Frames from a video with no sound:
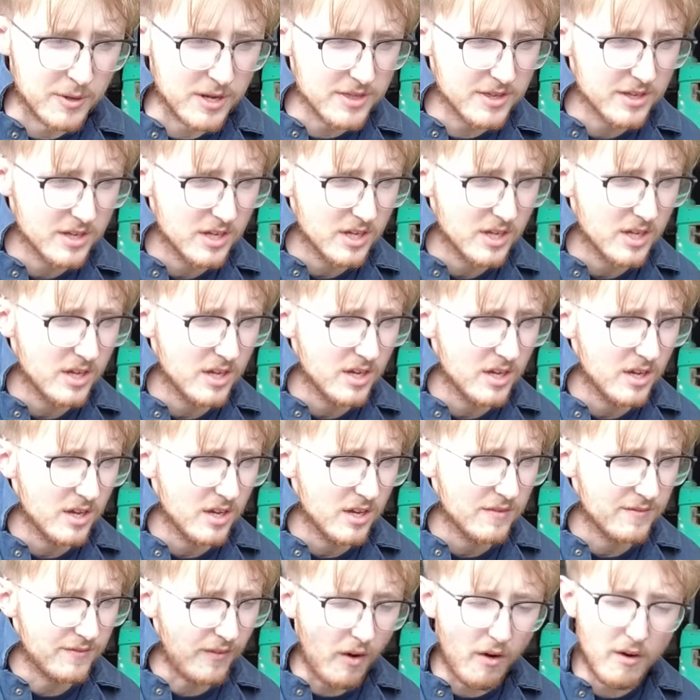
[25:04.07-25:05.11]
with,
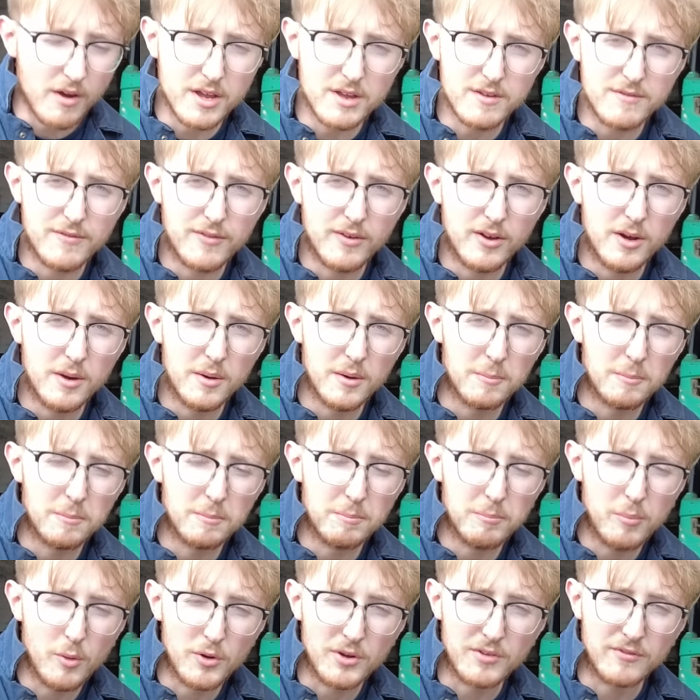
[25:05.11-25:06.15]

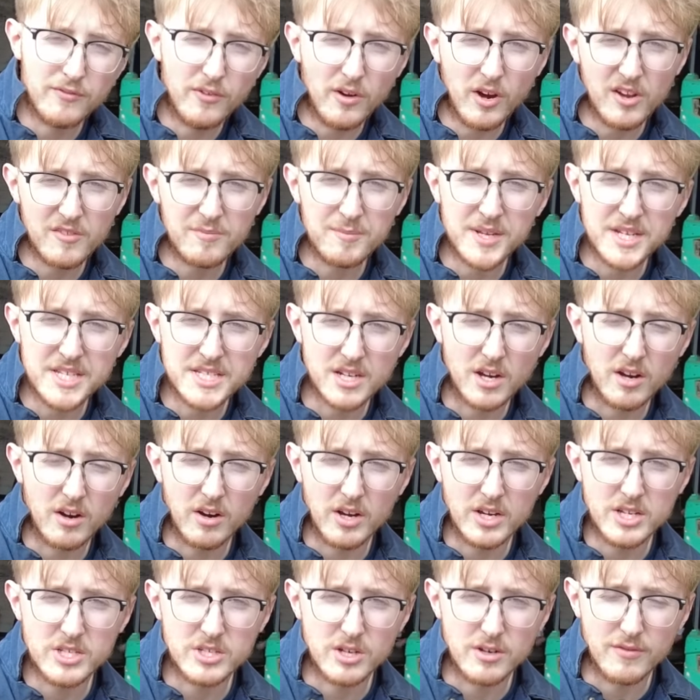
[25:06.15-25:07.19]
5.5 metre
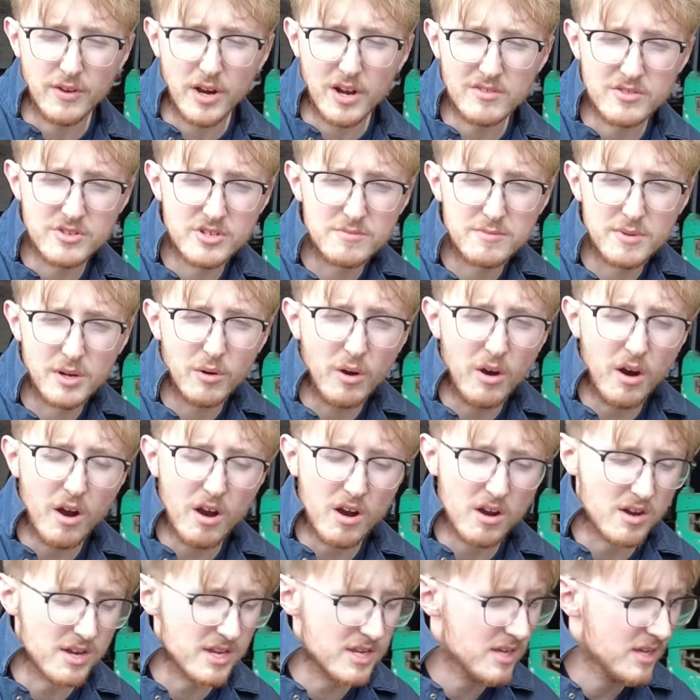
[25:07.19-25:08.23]
high, so 500mm
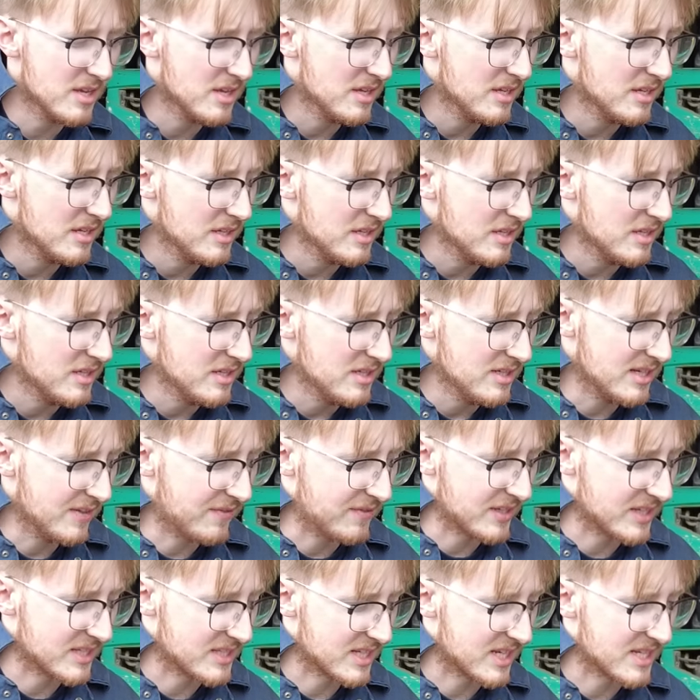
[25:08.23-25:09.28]
high
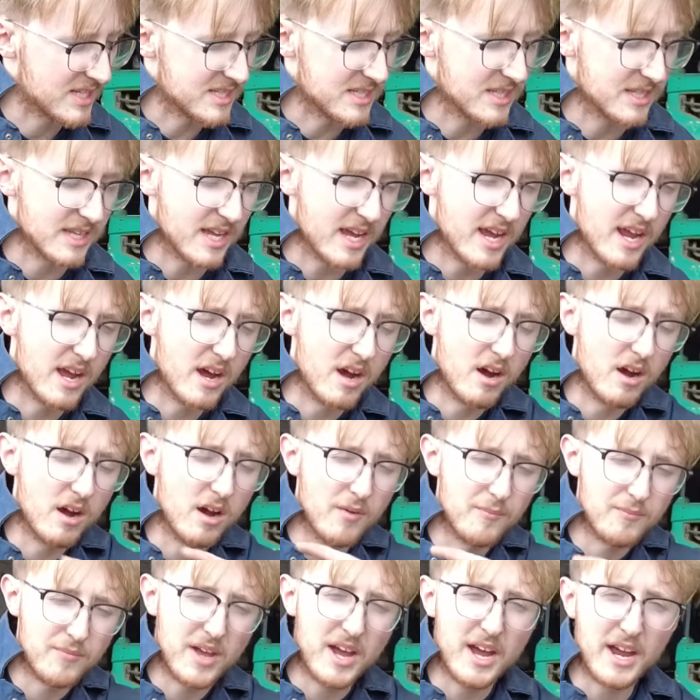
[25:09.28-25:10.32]
lifting stands. They
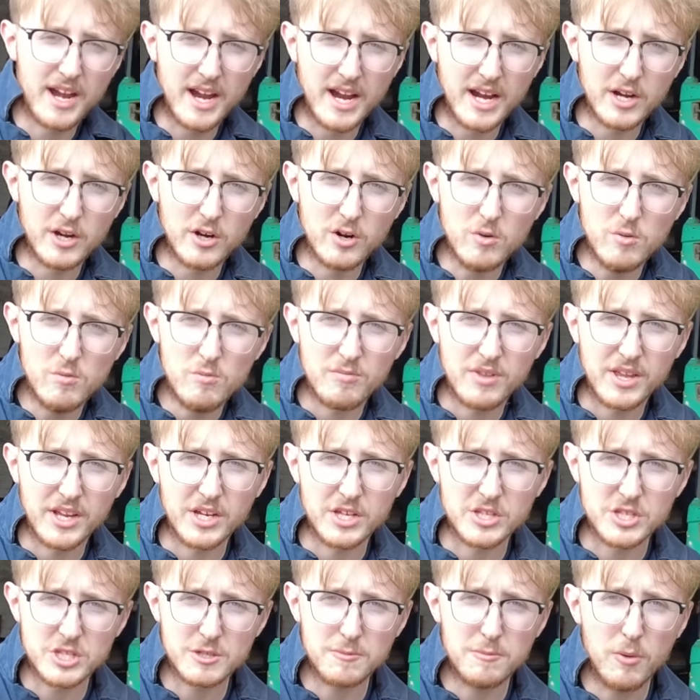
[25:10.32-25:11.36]
are at an angle, they
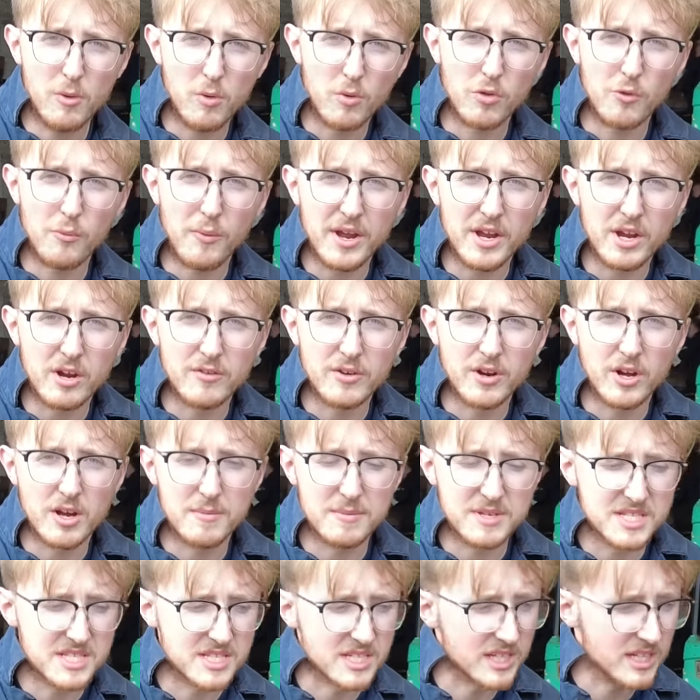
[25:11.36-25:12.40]
can support the weight of an
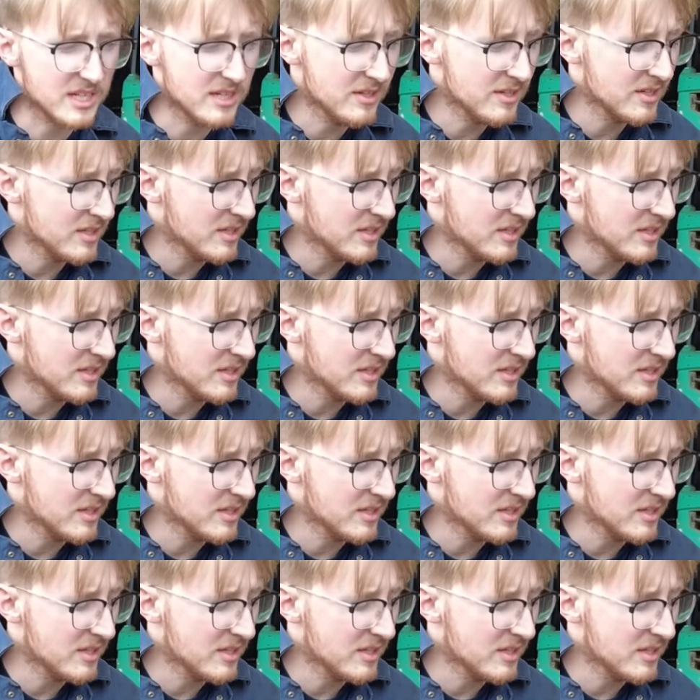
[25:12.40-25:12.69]
IBC.